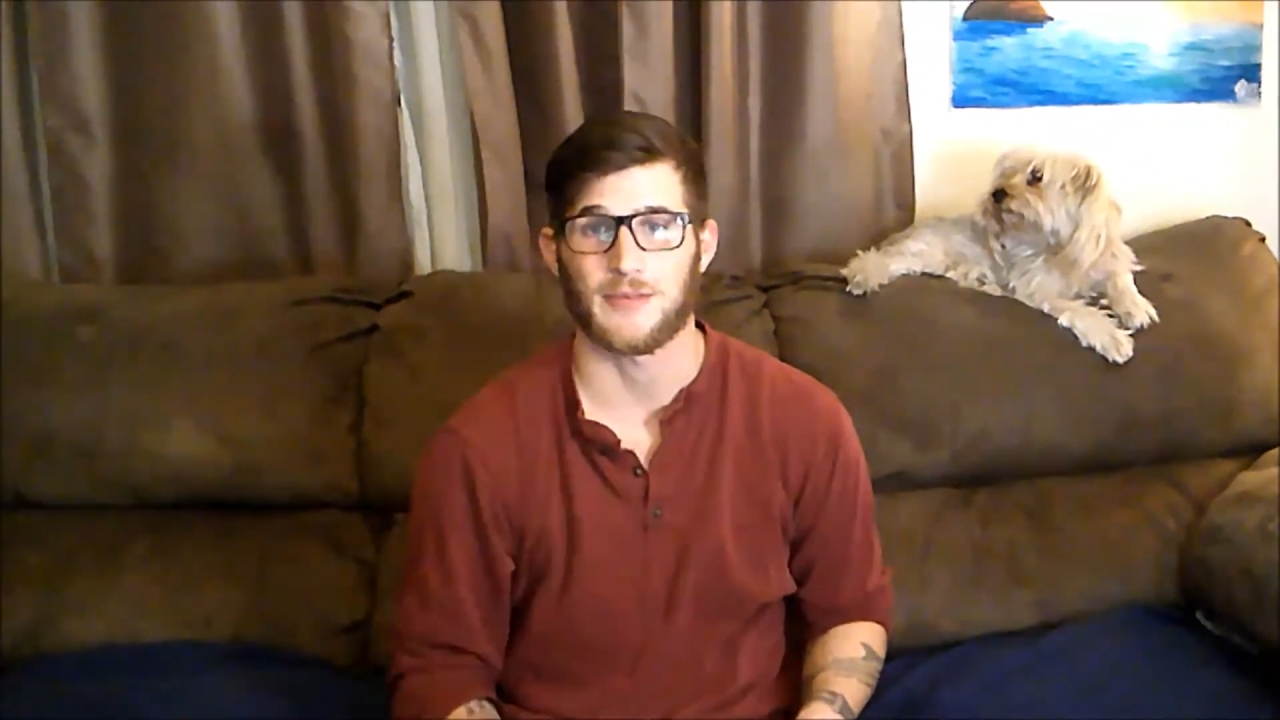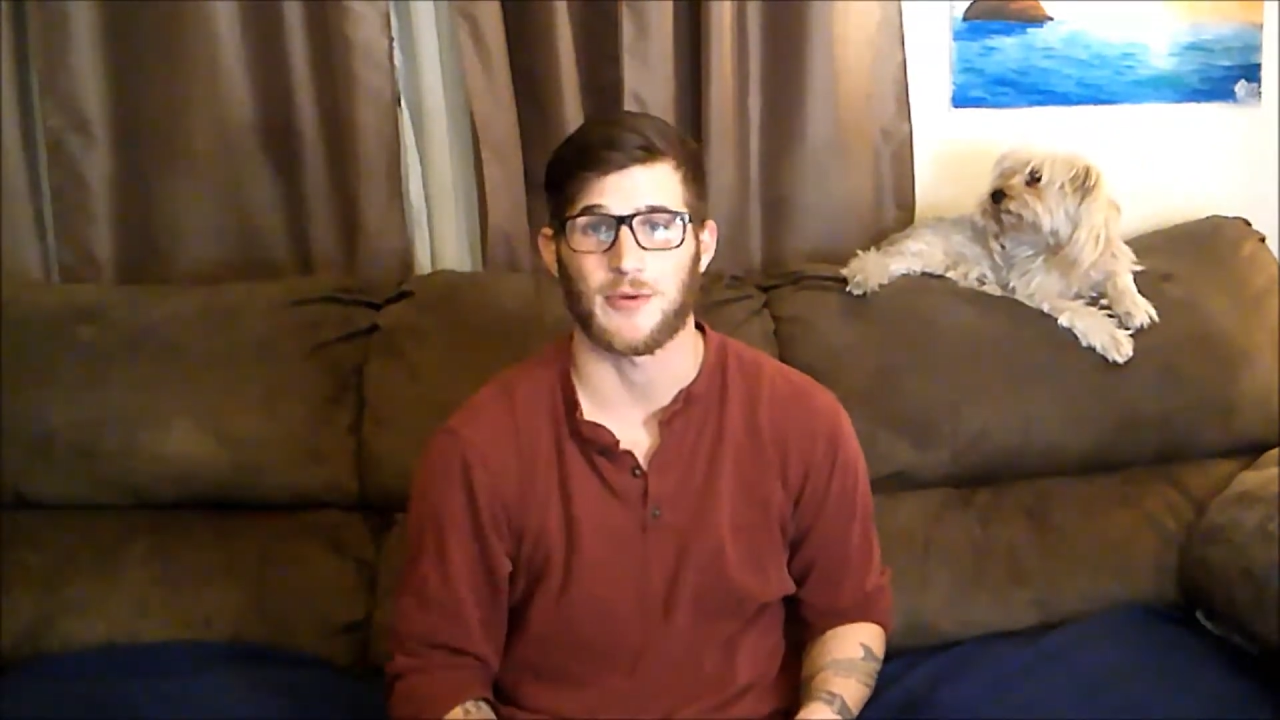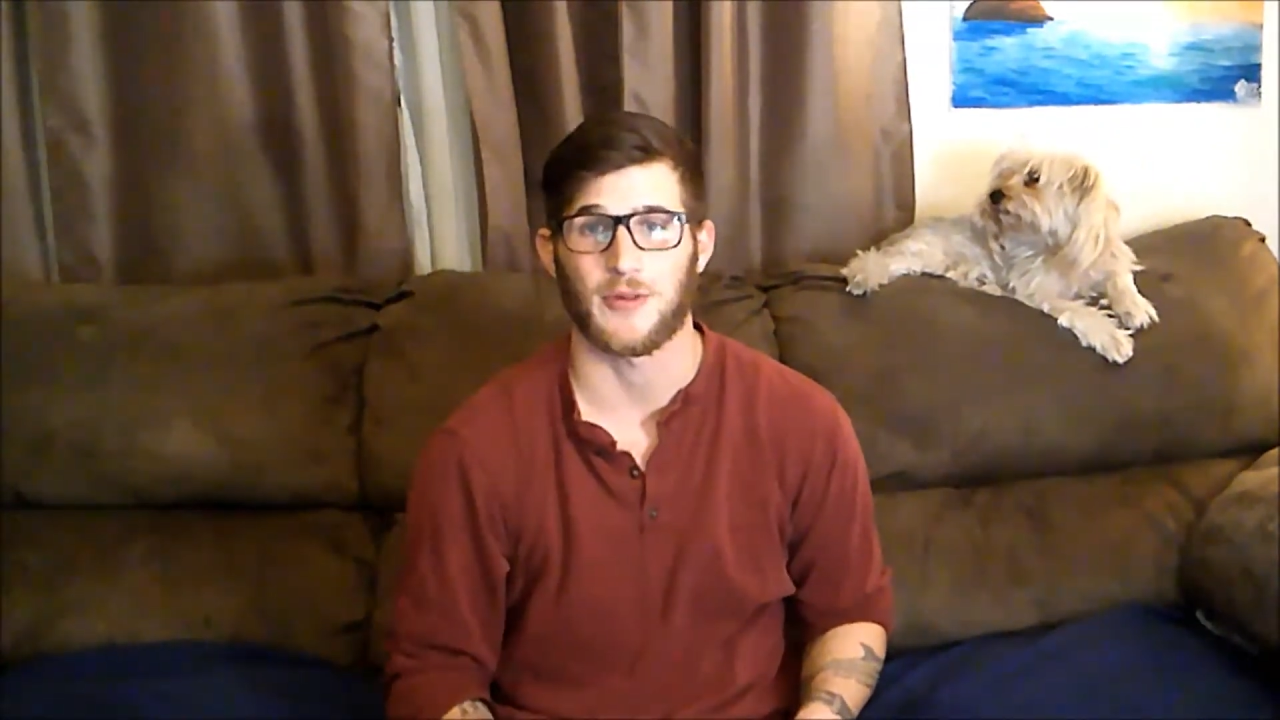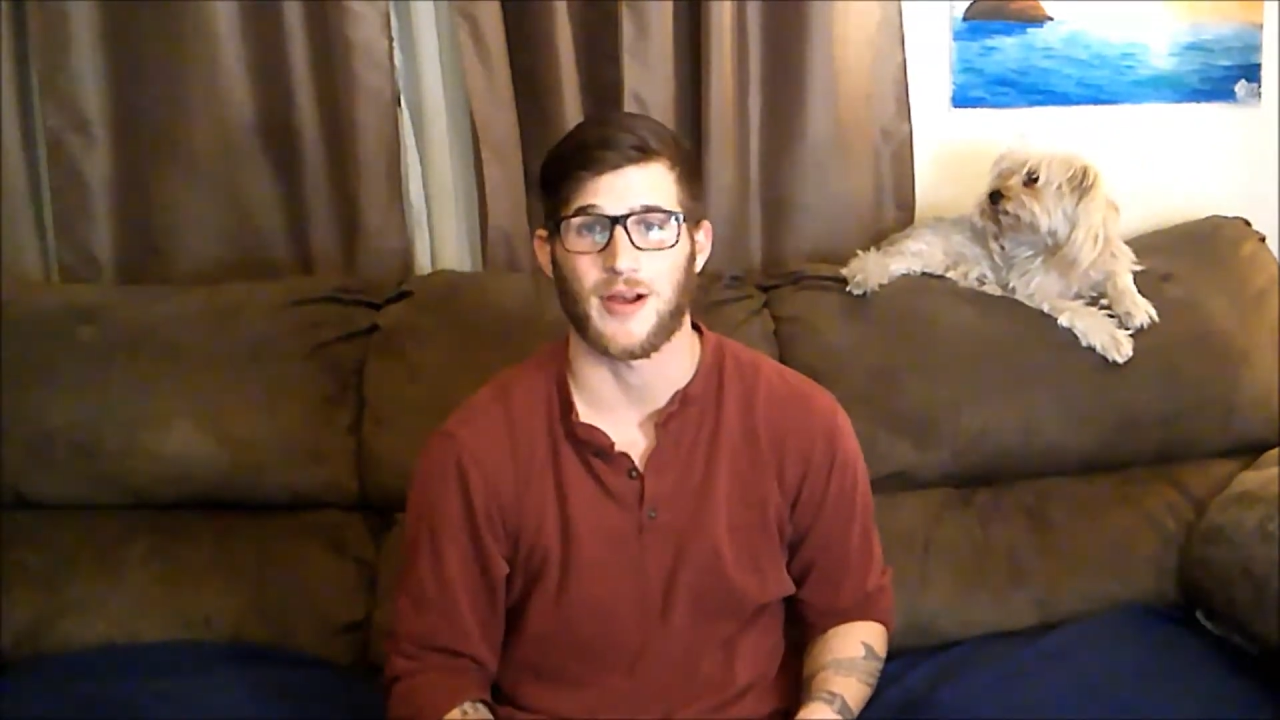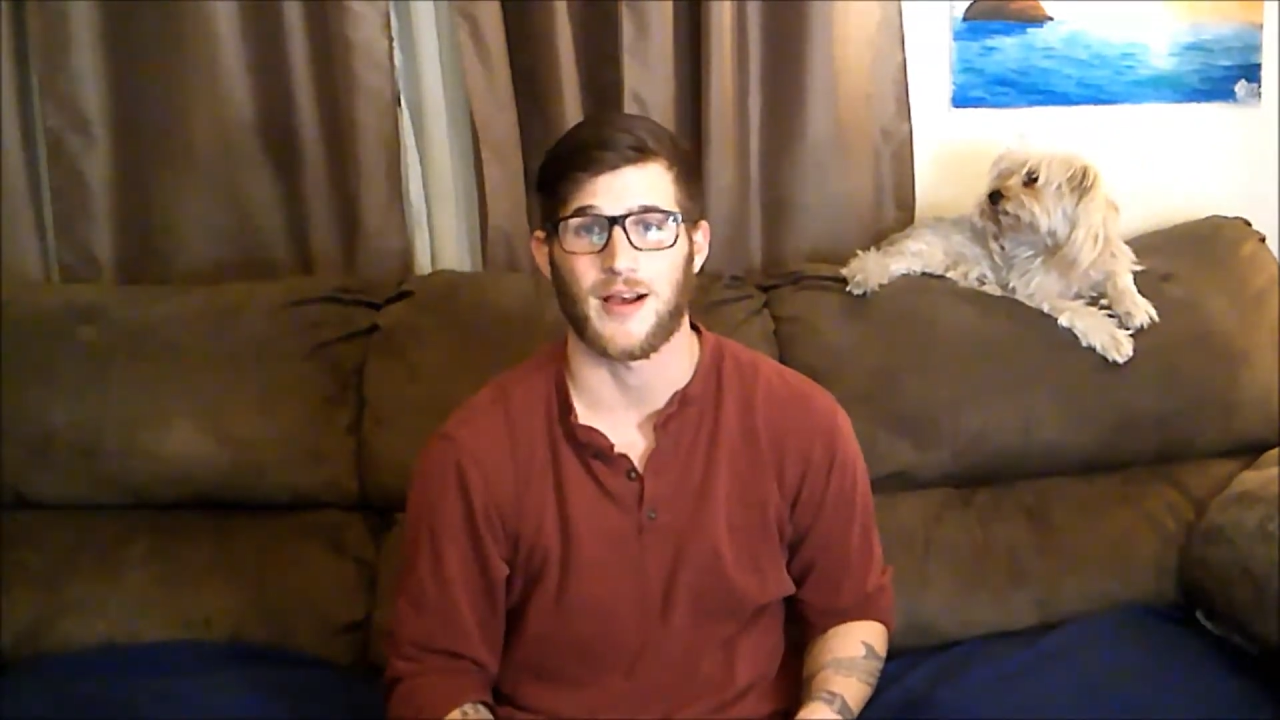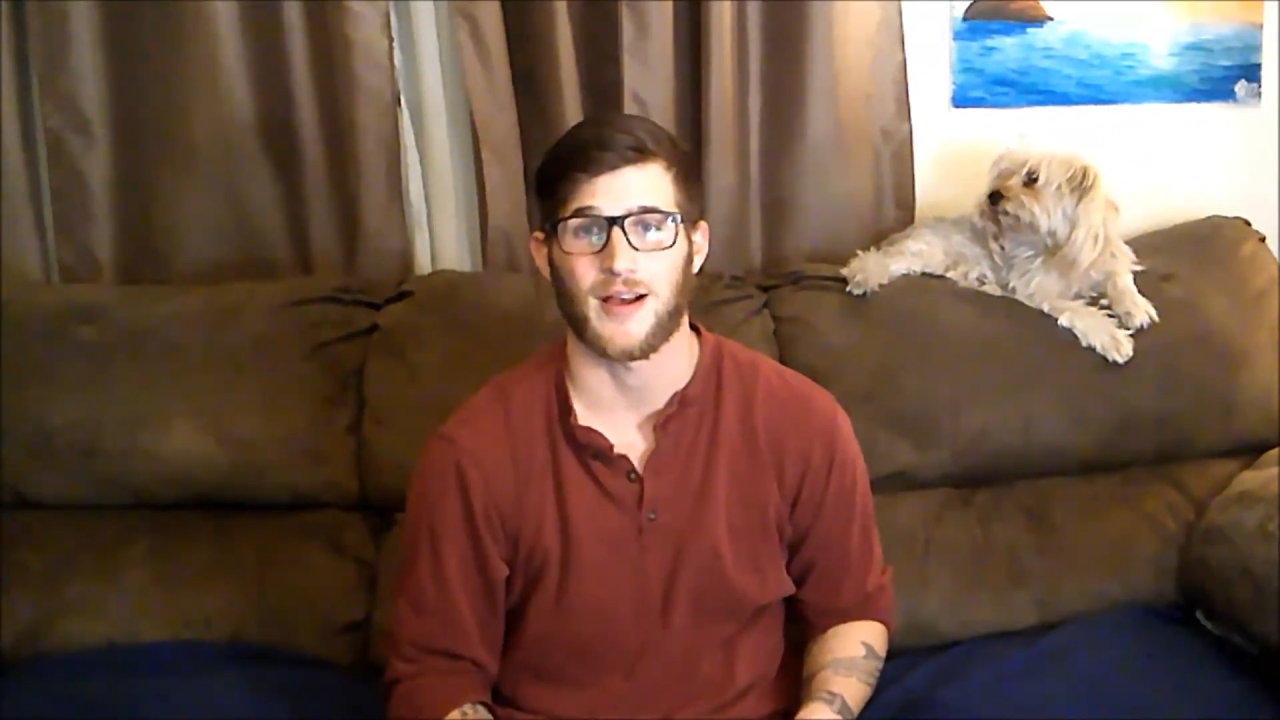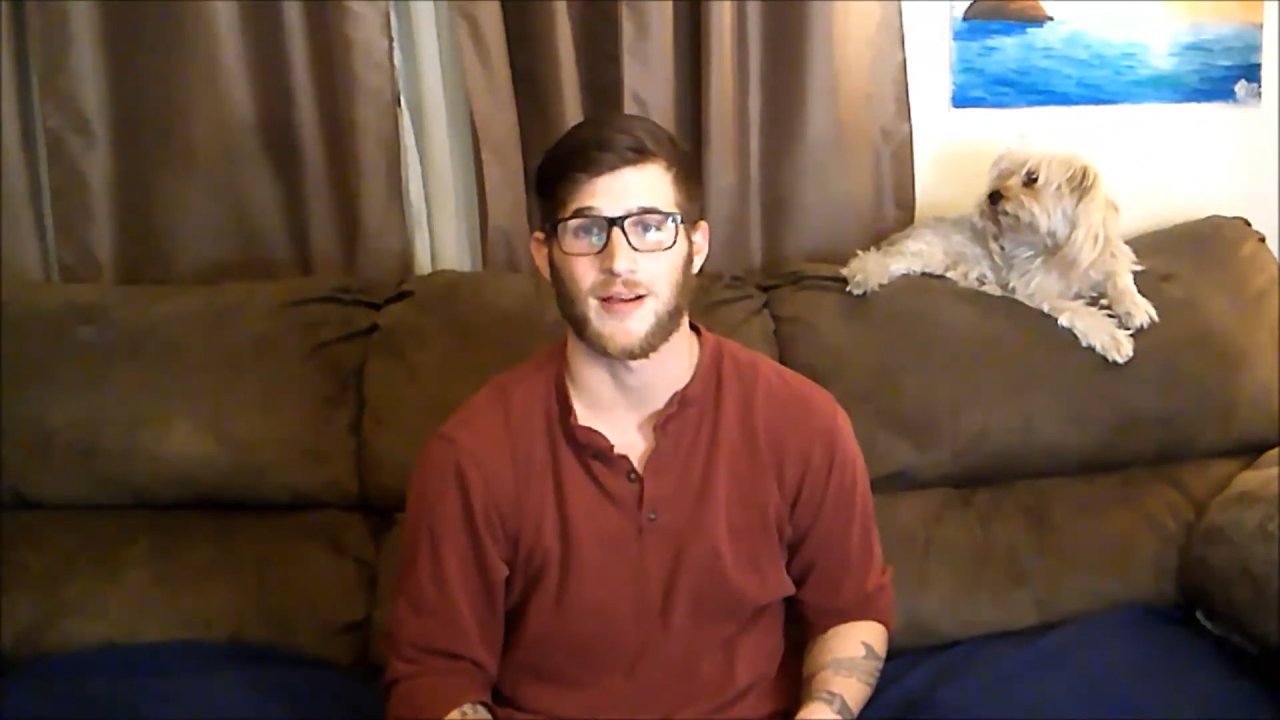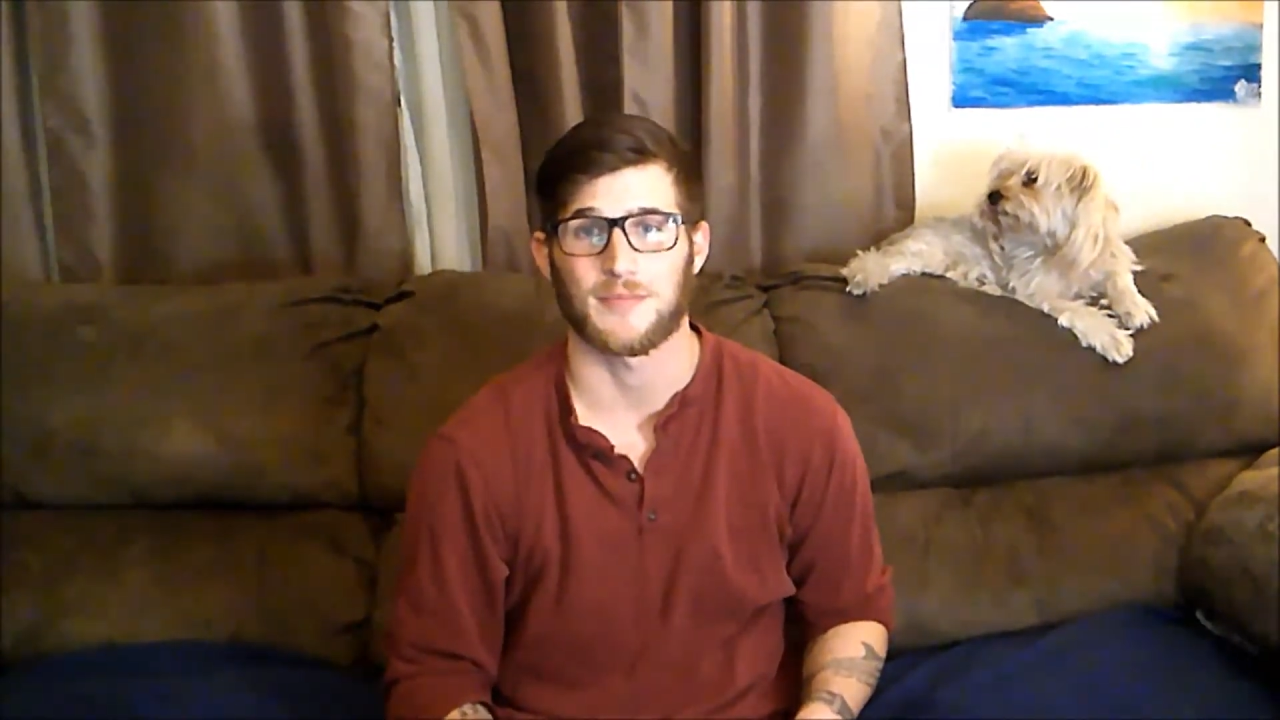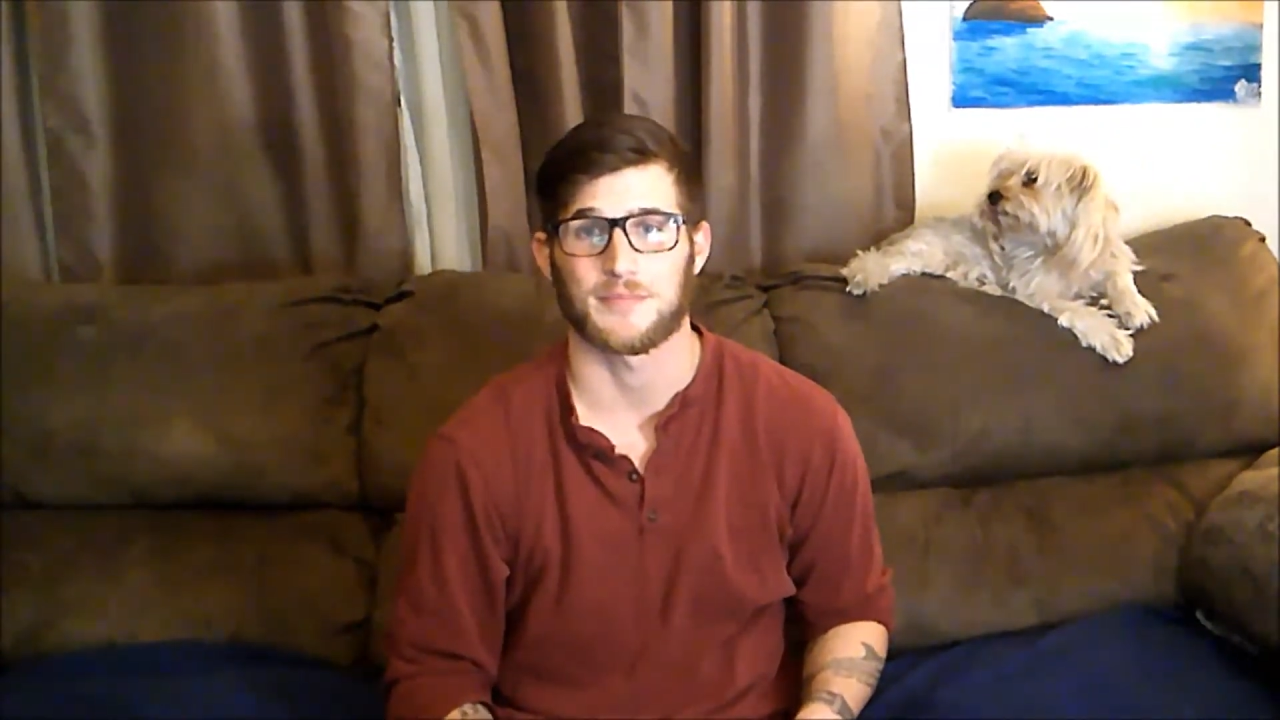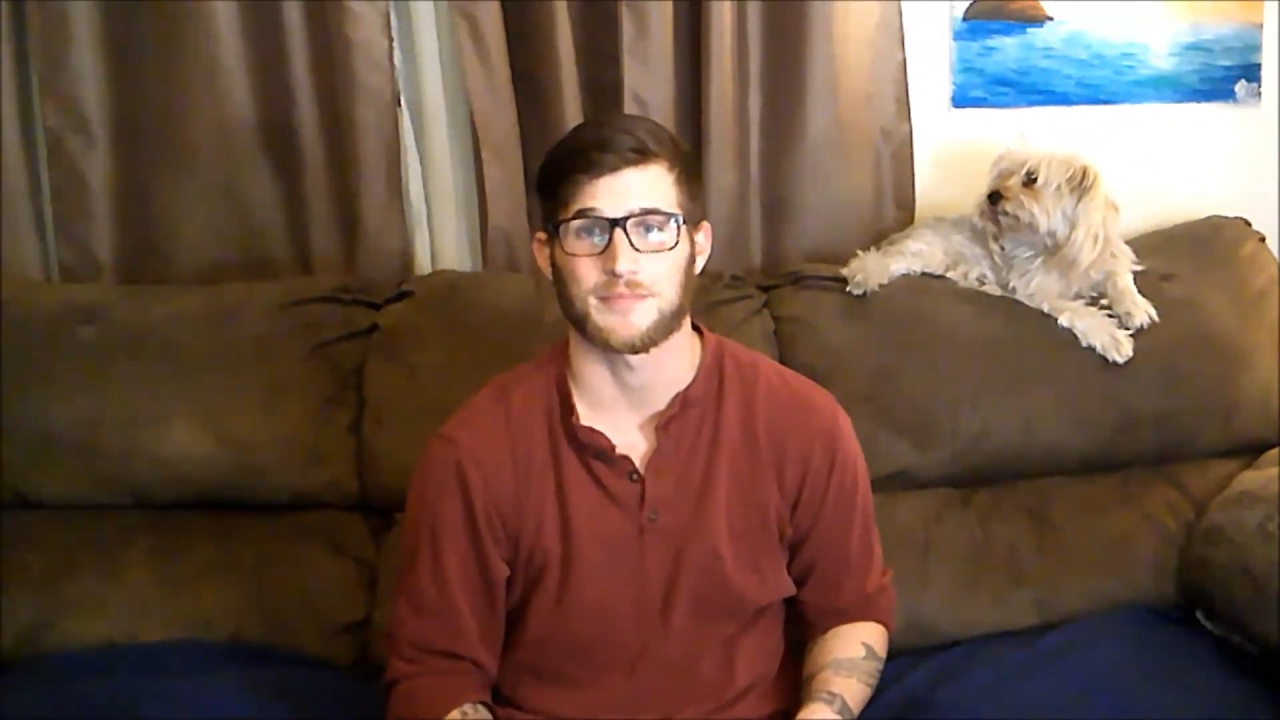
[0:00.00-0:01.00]

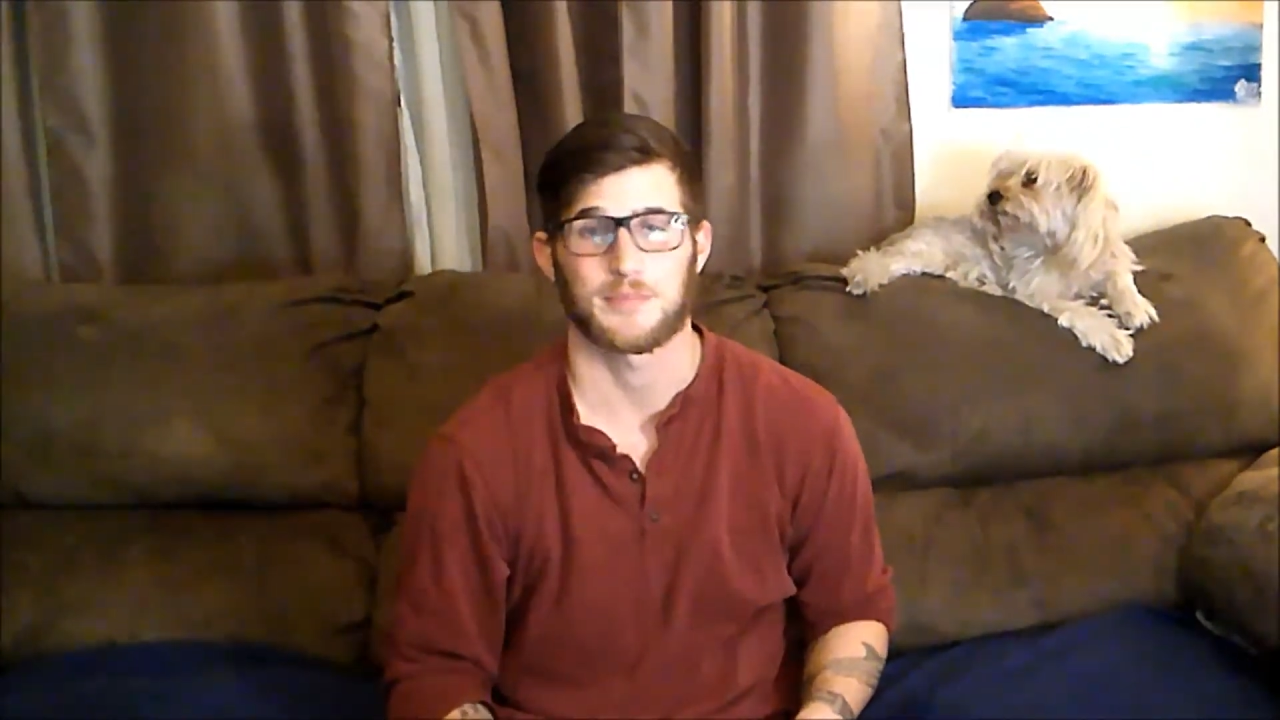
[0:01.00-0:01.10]
will